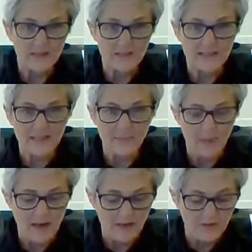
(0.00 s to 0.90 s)
little teeny
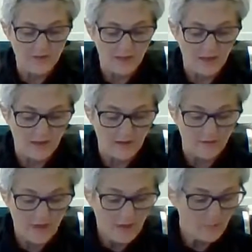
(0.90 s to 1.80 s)
piles
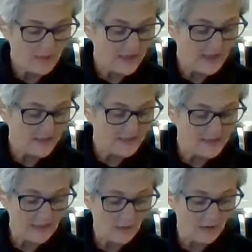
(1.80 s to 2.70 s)
of
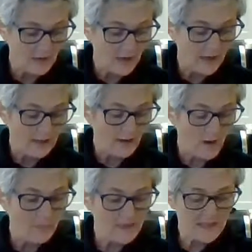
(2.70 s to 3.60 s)
pecans and
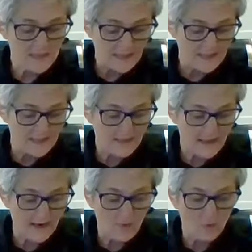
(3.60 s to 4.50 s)
almonds. I
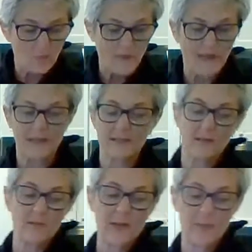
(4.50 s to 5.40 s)
didn't have whole pecans.
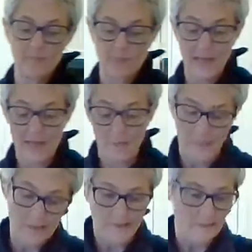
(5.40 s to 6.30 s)
I only had pecan
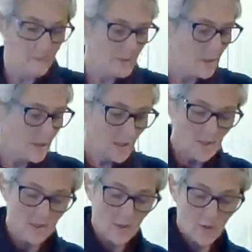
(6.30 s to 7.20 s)
pieces.
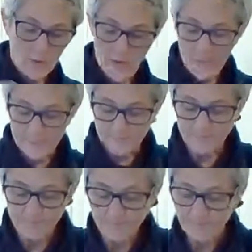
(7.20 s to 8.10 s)
So,
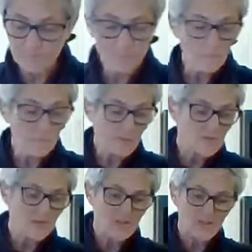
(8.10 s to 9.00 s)

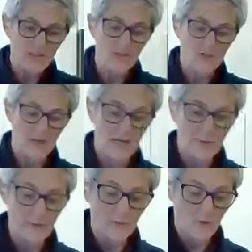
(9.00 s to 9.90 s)
so I just kind of tried to
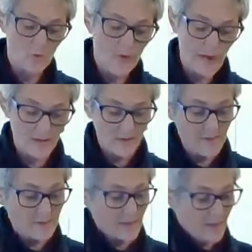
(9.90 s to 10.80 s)
make little
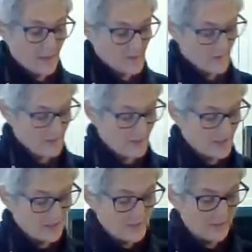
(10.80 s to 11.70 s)
piles. So I'm going
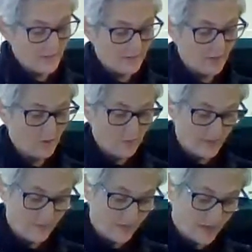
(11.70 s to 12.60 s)
to just take a little
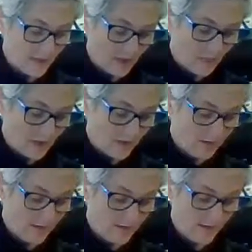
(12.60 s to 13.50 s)
bit of the
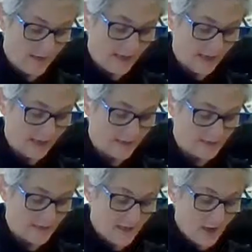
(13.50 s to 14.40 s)
caramel,
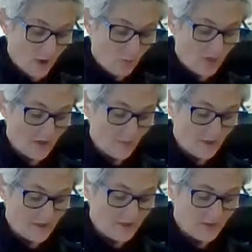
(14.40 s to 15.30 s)
and what you
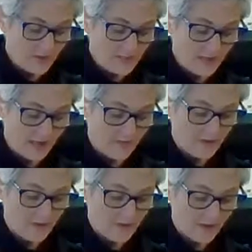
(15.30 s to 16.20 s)
want to do is
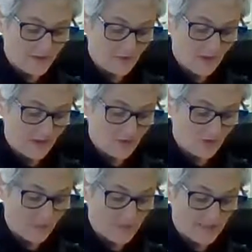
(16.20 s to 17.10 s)
cover it enough so that it
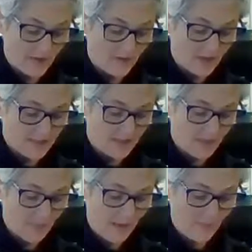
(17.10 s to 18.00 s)
drips down onto
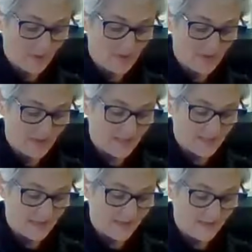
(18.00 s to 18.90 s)
the paper so that
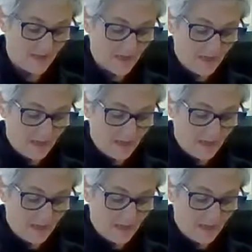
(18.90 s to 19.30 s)
it's kind of